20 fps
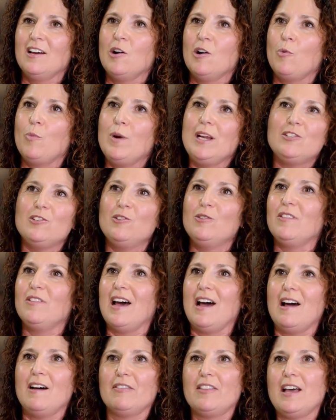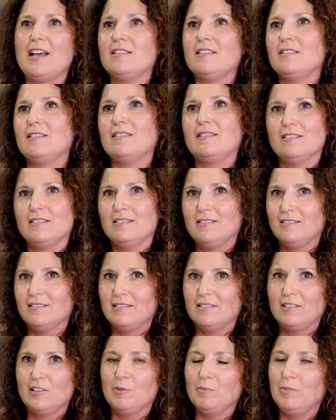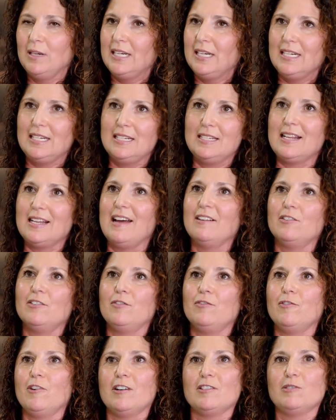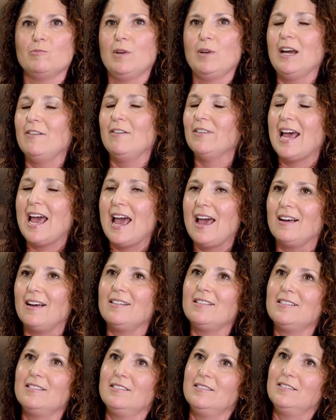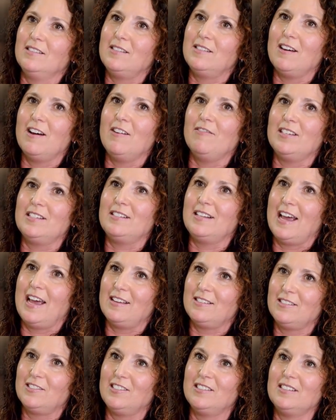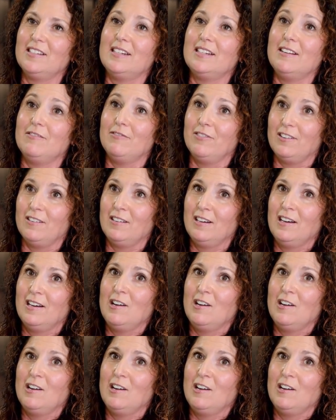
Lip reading: We do that. That's completely standard for us, and we have an excellent service desk to deliver